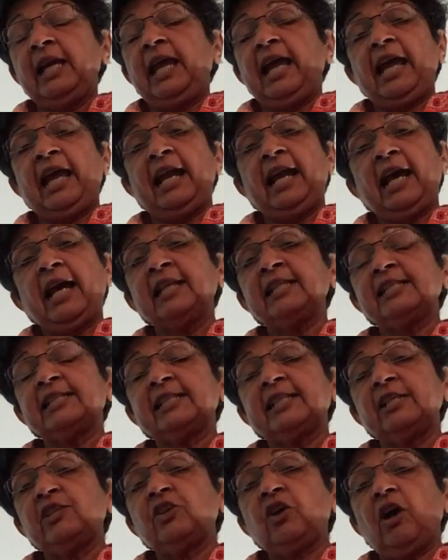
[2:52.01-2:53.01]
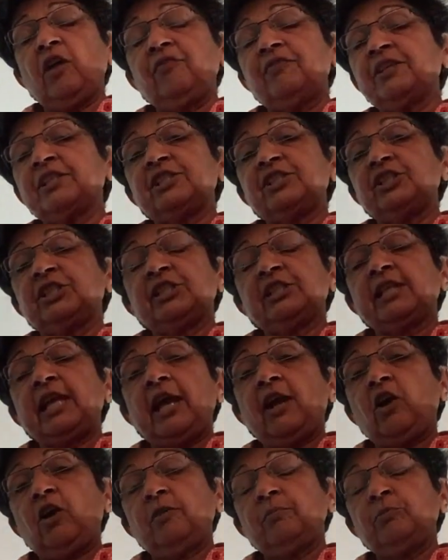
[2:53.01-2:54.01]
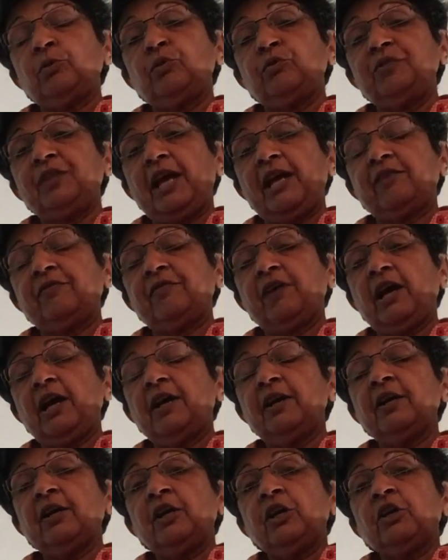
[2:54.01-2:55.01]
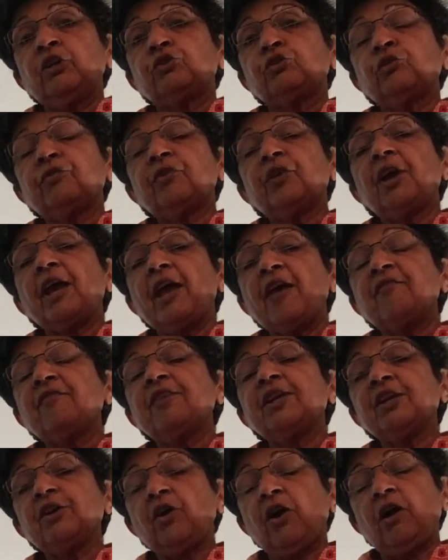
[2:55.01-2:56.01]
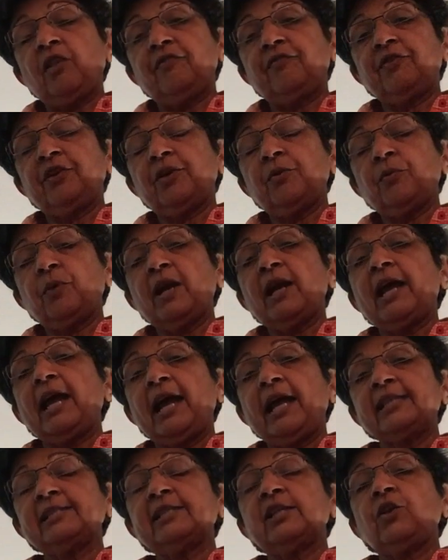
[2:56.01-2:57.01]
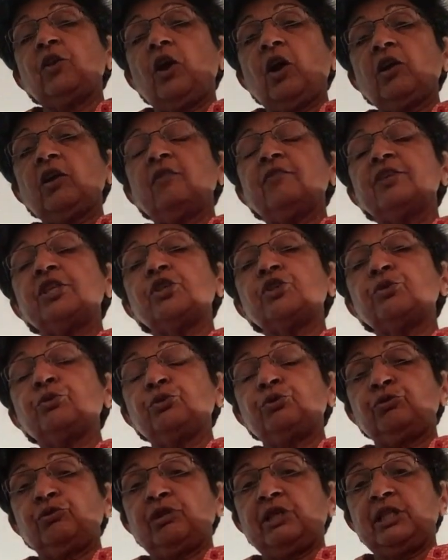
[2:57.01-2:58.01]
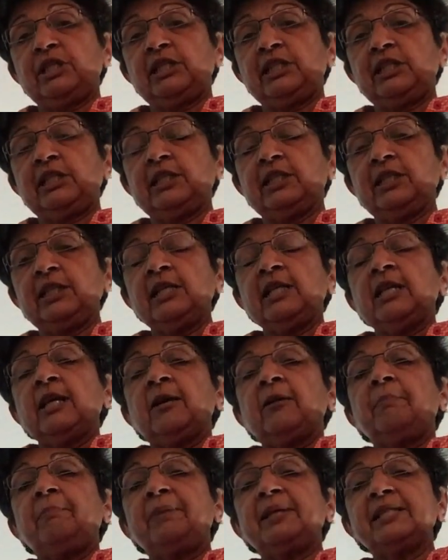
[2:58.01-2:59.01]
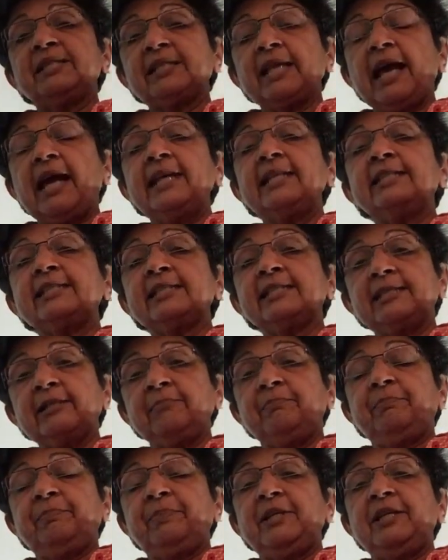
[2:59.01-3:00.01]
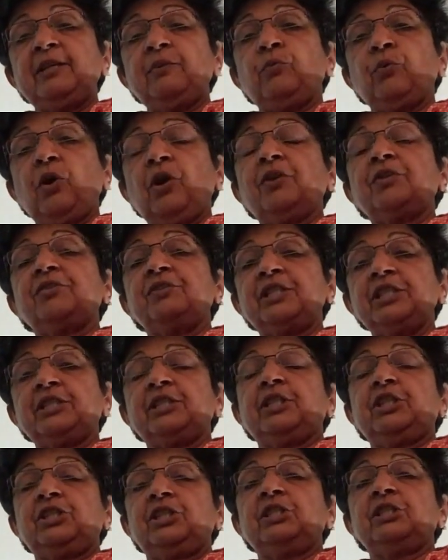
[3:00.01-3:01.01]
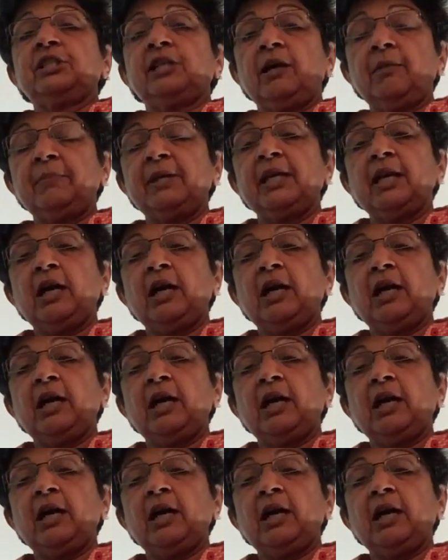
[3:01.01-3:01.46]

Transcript: and unskilled golfers just cannot move that far. So for every golfer, one has a lot of issues to consider besides simply what research is coming